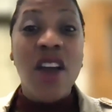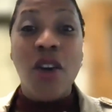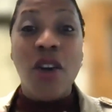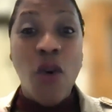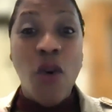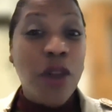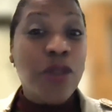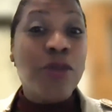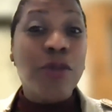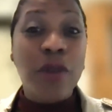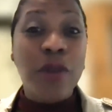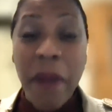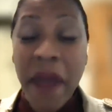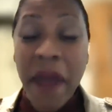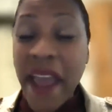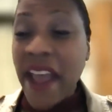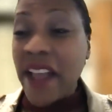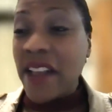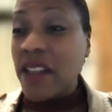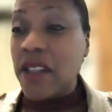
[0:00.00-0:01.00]
going through the
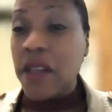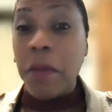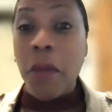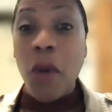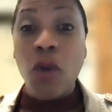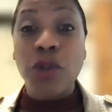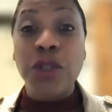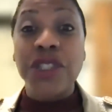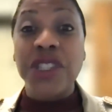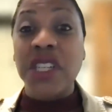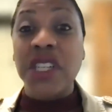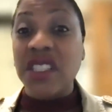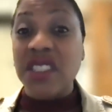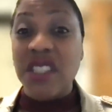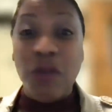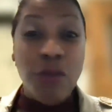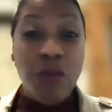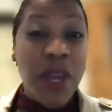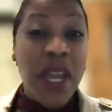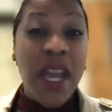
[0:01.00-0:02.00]
pain and emotions
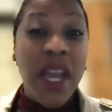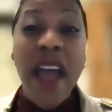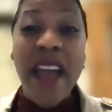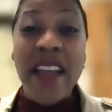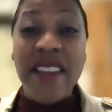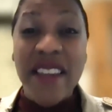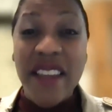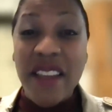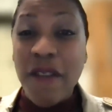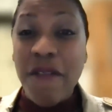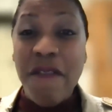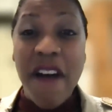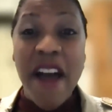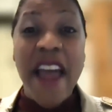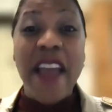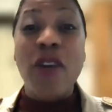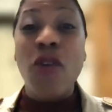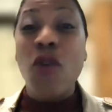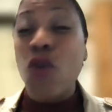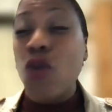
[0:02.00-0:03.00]
and
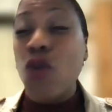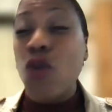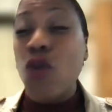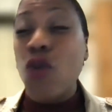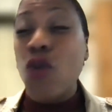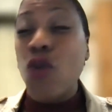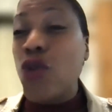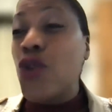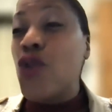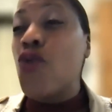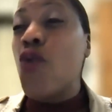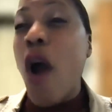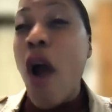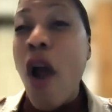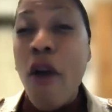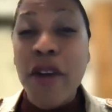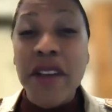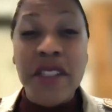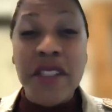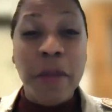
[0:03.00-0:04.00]
re-identifying who you
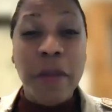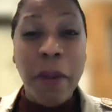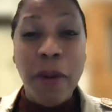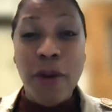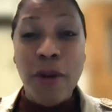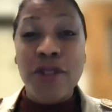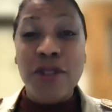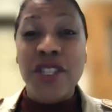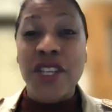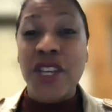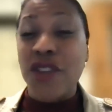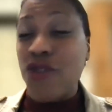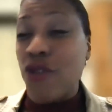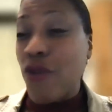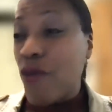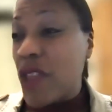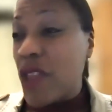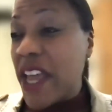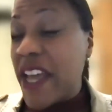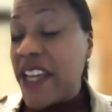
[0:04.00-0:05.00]
are as a person, your
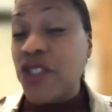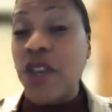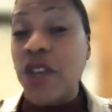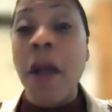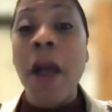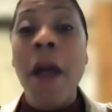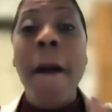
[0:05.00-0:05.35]
relation.